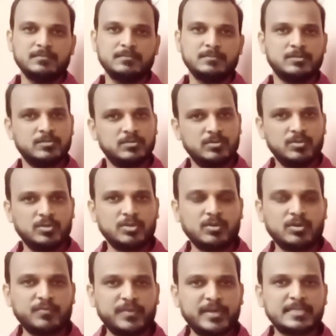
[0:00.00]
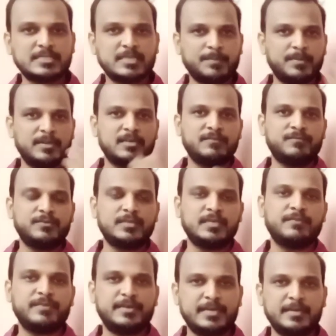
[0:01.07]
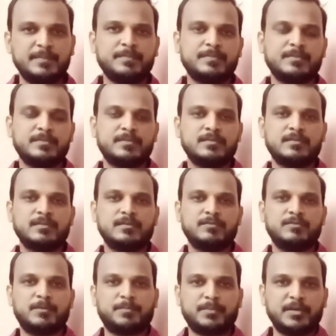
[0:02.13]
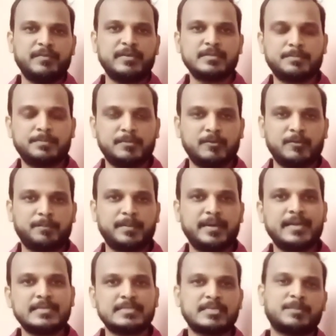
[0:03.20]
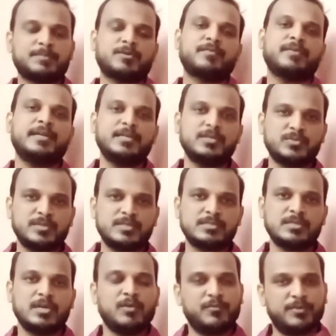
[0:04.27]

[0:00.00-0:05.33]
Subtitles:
So, no doubt we are supplying food every day. Your parents are providing to us.